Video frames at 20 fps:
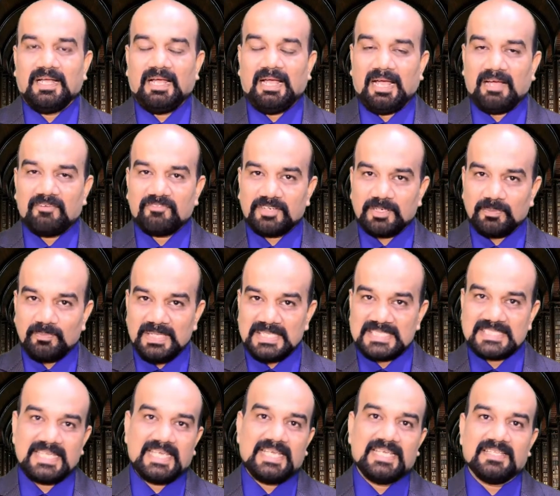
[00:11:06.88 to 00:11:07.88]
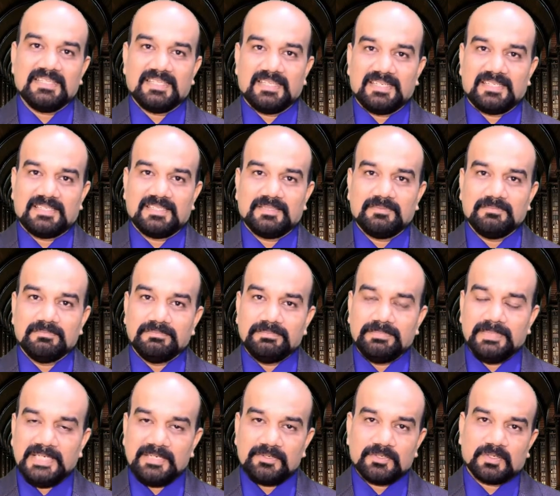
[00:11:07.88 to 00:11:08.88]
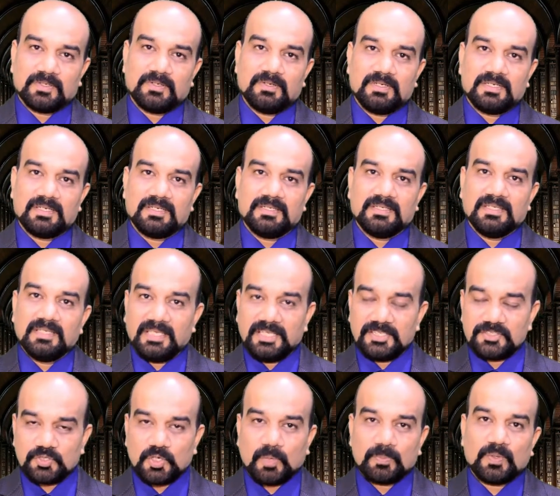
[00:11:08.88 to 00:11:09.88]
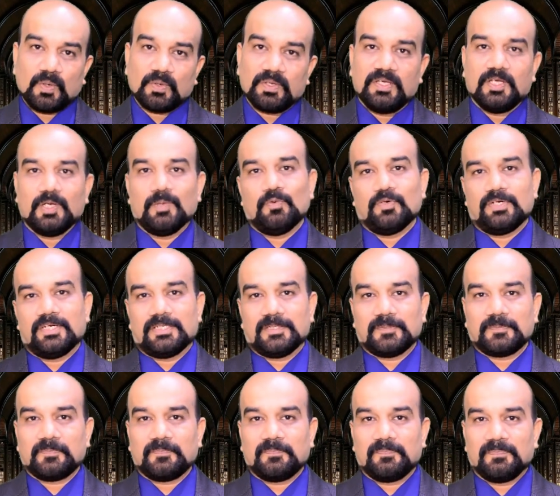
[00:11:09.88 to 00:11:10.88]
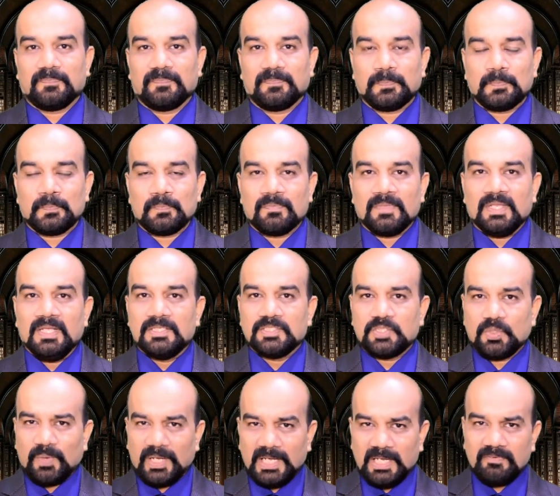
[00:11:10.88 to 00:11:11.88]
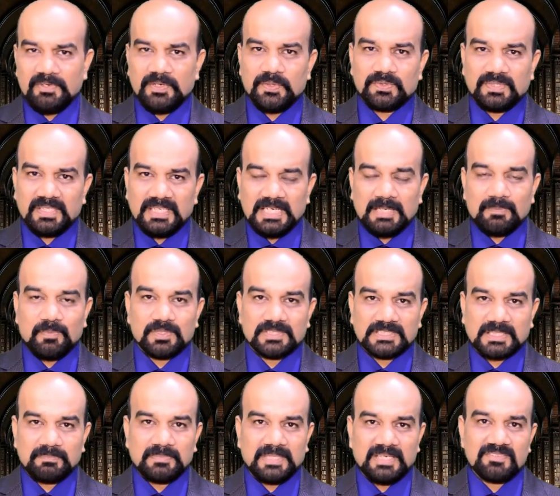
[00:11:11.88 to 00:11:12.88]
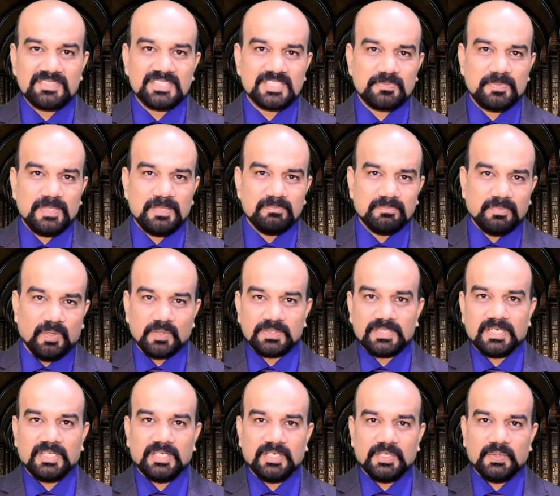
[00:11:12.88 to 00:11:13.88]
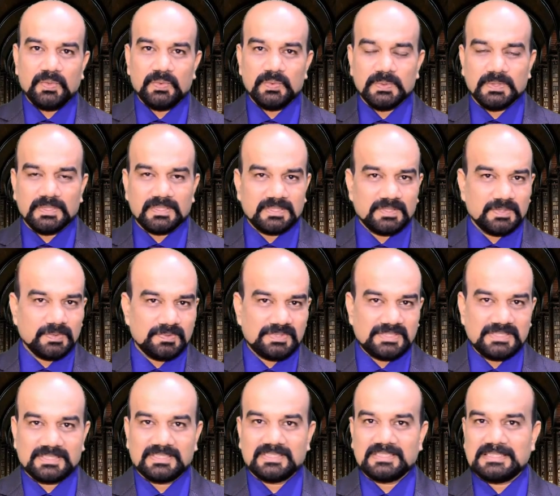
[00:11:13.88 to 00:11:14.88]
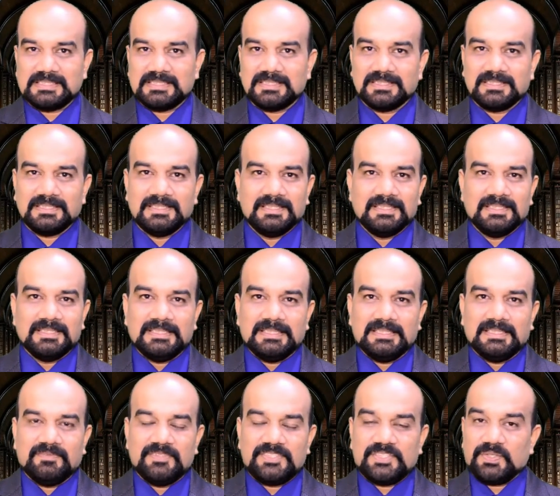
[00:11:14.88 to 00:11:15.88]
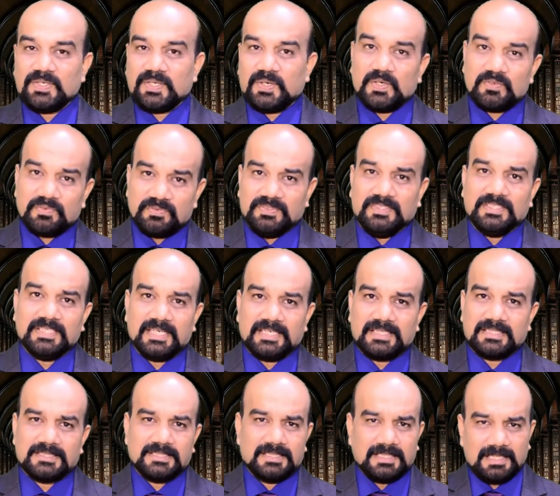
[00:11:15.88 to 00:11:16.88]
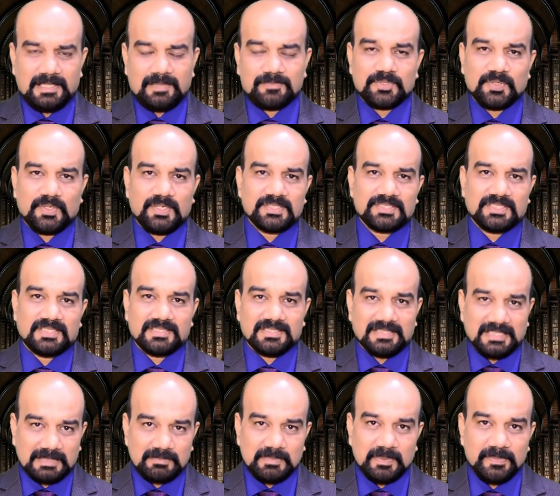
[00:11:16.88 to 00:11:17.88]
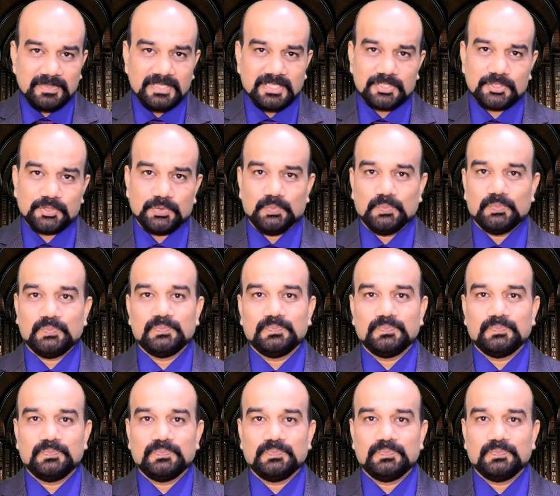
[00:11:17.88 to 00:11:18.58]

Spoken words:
After me saying that, believe it or not, he stopped talking about it. So whenever you think about something which has been bothering you or which you cannot forget, I'm sorry to say, remember the shit.